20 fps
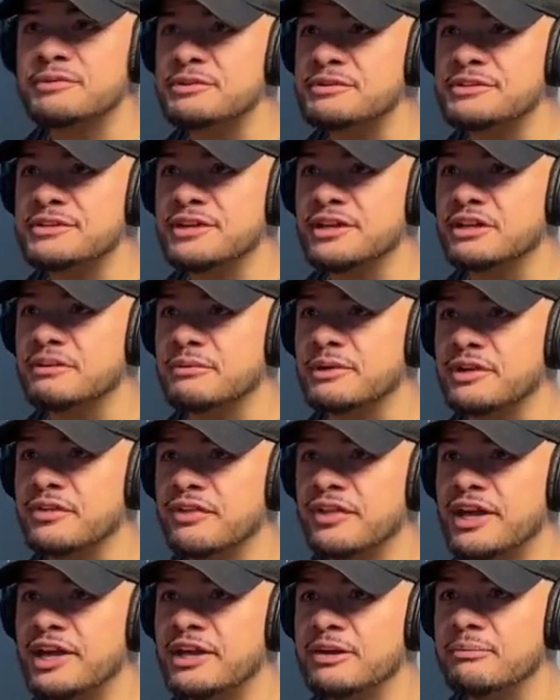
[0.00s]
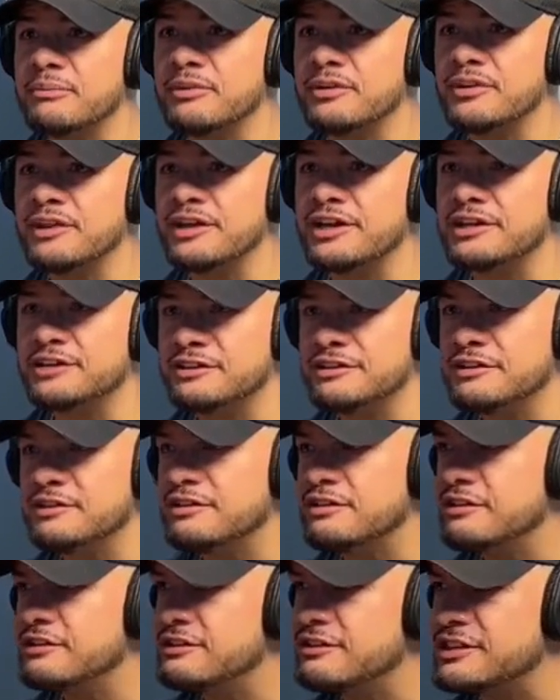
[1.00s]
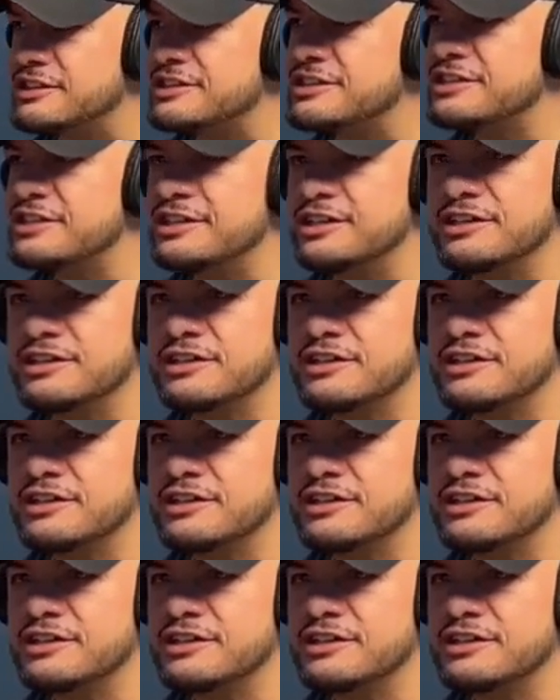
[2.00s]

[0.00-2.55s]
don't talk about that, but like the city